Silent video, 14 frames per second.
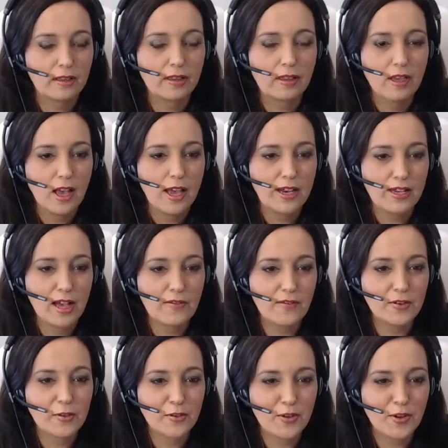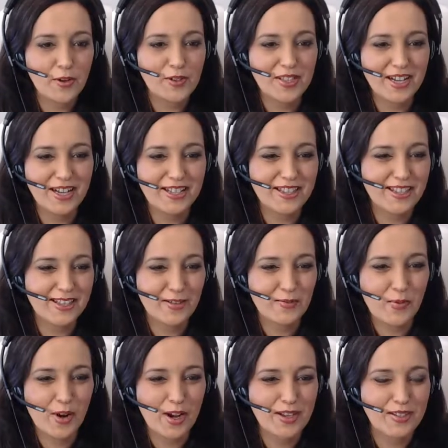And I've also noticed that the
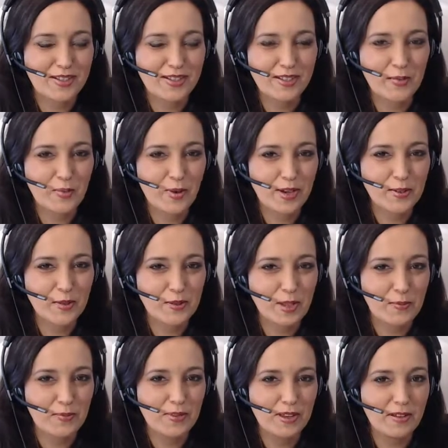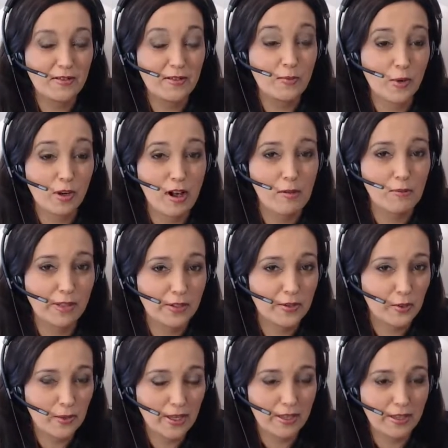price goes up the more complex
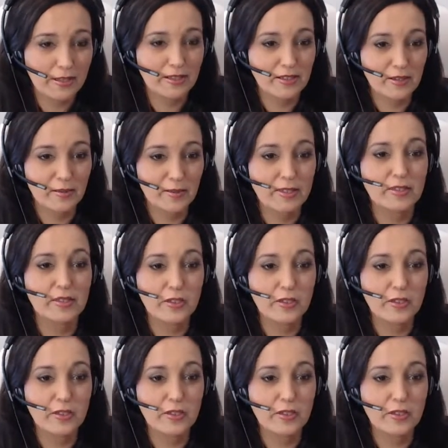your mailing system is too.